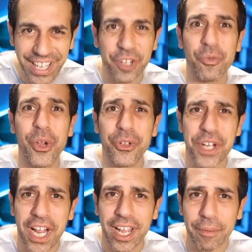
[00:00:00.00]
Like in real
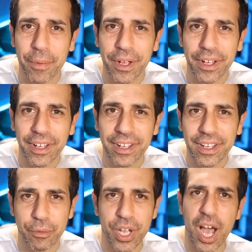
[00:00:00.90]
time.
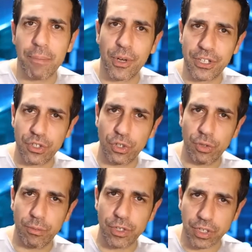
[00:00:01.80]
And we hop on
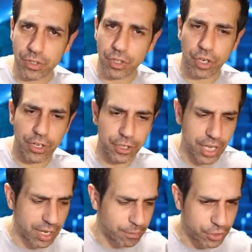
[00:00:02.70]
Zoom and you can turn on your
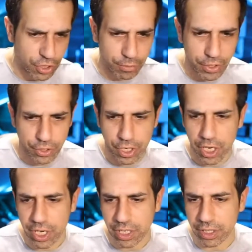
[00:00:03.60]
camera, show me your
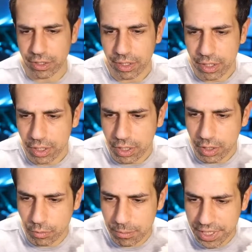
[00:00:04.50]
dog, and
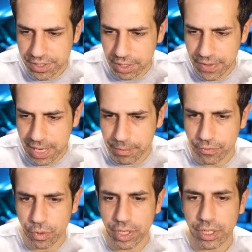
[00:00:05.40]
we'll make stuff
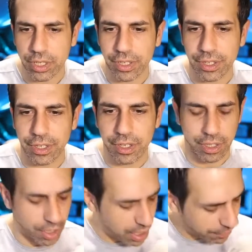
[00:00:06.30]
happen for you.
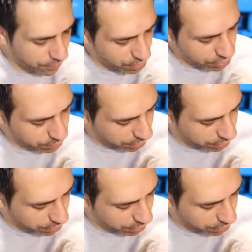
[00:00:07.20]
All right, folks.